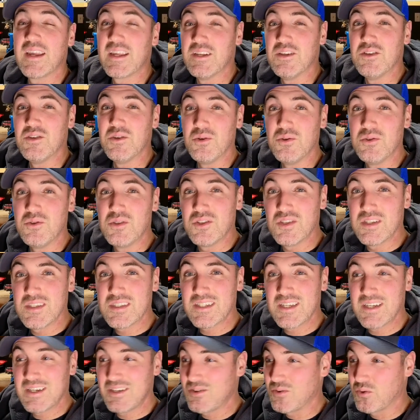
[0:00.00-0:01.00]
I can do to
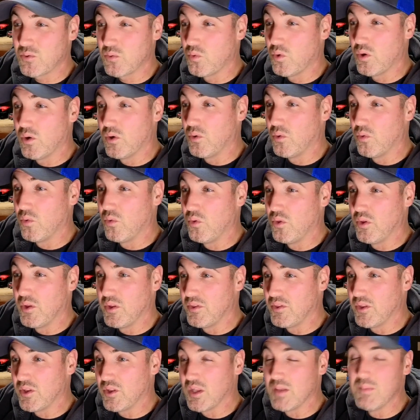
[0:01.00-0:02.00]
this gun, or
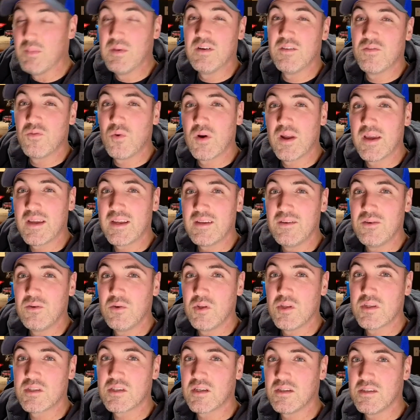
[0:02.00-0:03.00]
the limit of what I can do
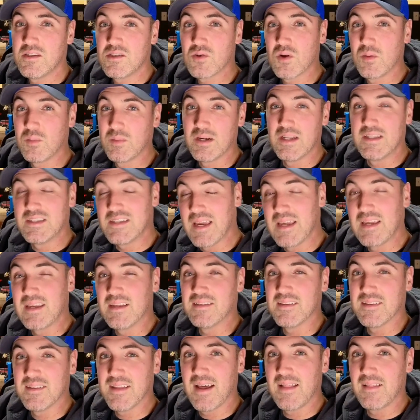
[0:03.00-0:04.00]
to this gun, so I'm going to take
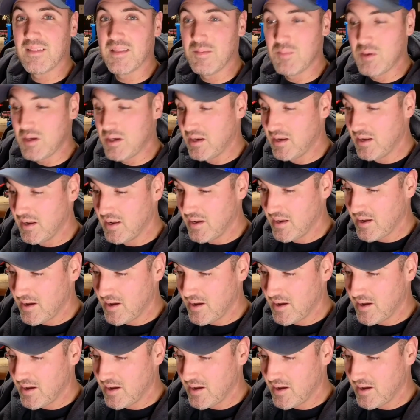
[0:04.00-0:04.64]
it to that limit.